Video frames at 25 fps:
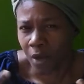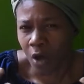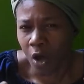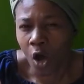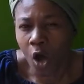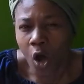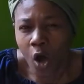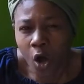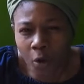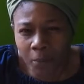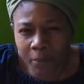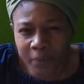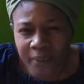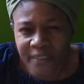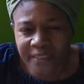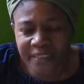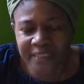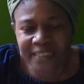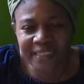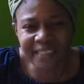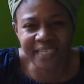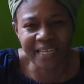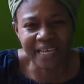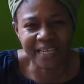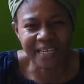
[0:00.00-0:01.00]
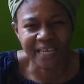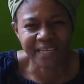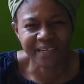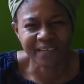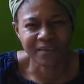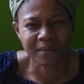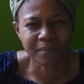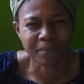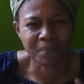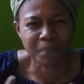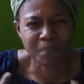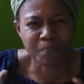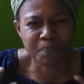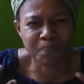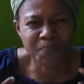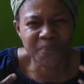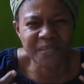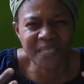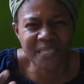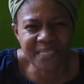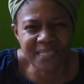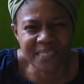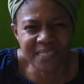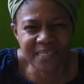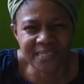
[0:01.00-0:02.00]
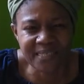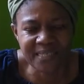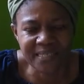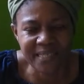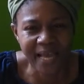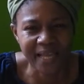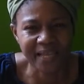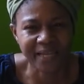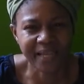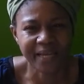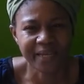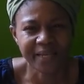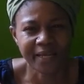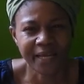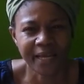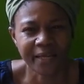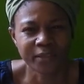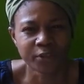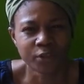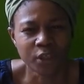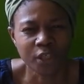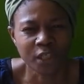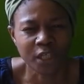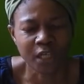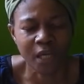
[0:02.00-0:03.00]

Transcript: harmony, a lot of peace, a lot of